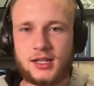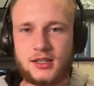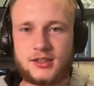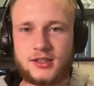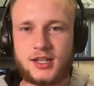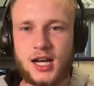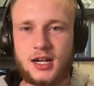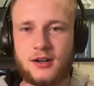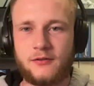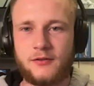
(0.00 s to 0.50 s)
It's
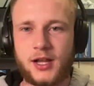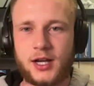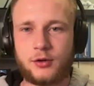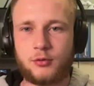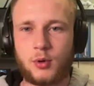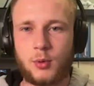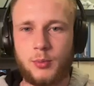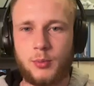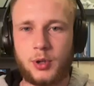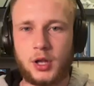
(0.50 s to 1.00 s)
kind of like
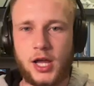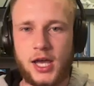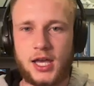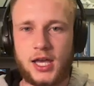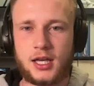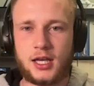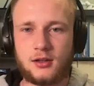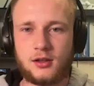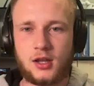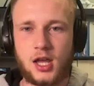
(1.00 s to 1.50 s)
we're
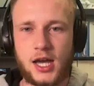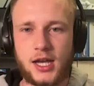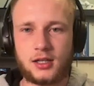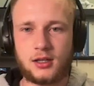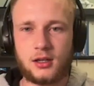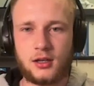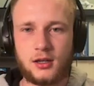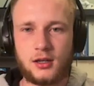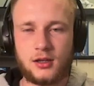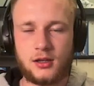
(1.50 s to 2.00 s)
playing like